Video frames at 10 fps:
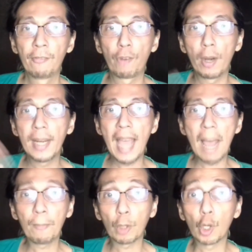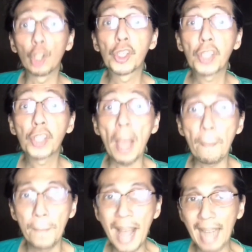for an app called
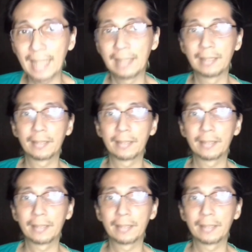Shopback.